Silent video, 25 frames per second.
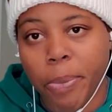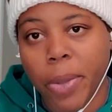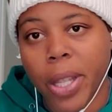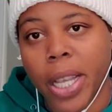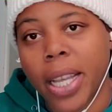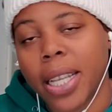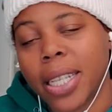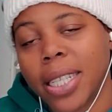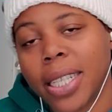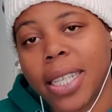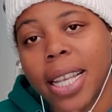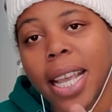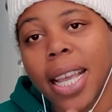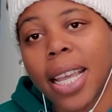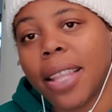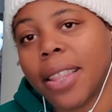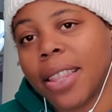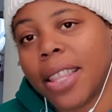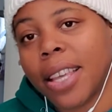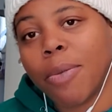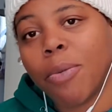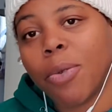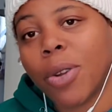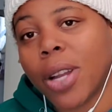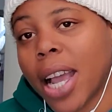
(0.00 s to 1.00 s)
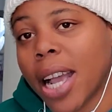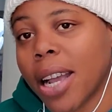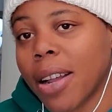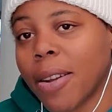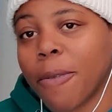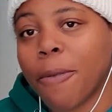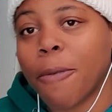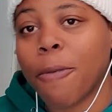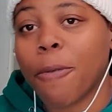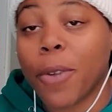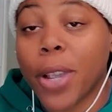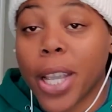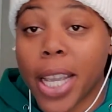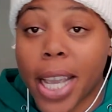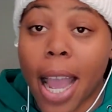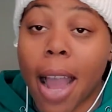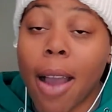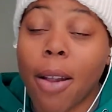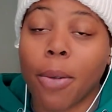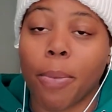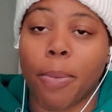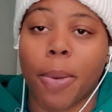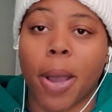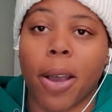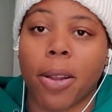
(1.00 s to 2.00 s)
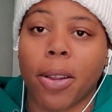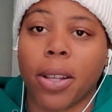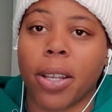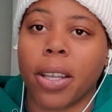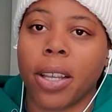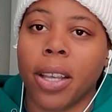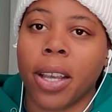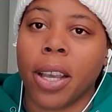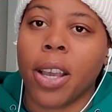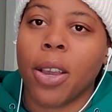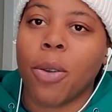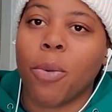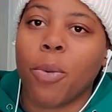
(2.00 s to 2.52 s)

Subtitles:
Second thing, we're not going to freak out about it.